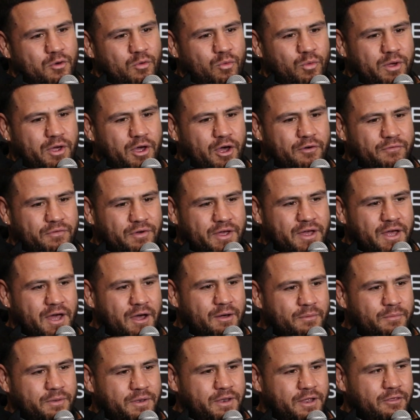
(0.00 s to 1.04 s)
we
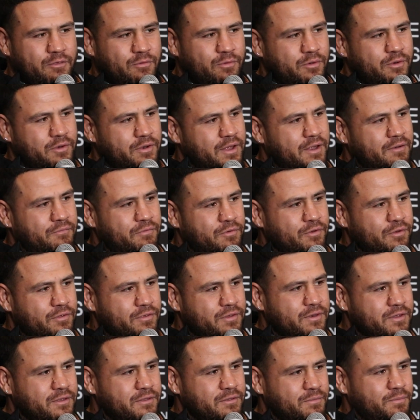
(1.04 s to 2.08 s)
overcome, and that's what
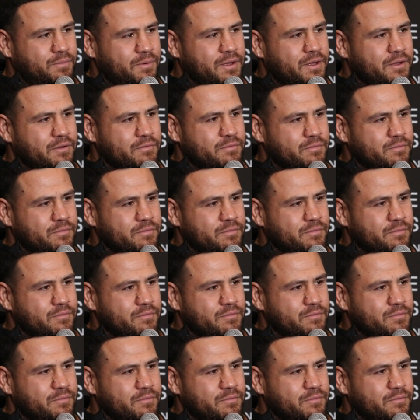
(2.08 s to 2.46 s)
adversity is about.